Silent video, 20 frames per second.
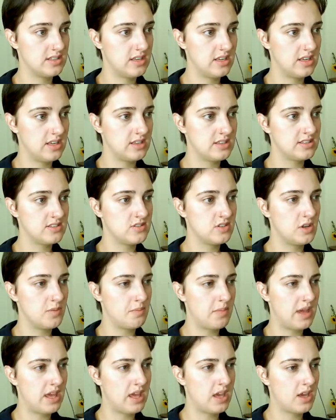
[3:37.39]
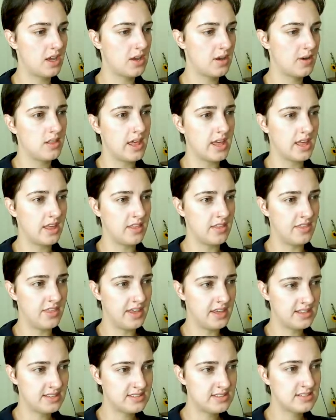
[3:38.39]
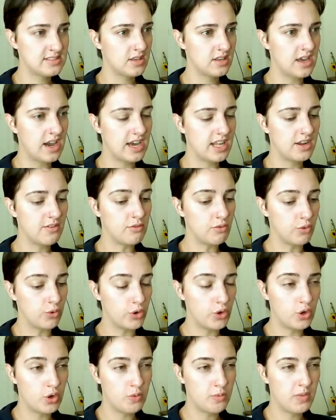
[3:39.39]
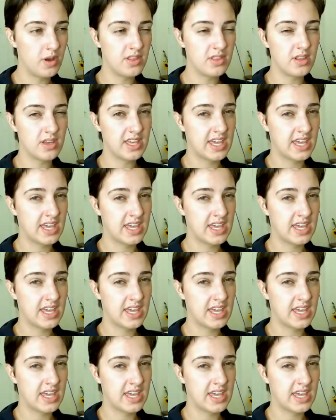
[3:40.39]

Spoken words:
is to make like this kind of room the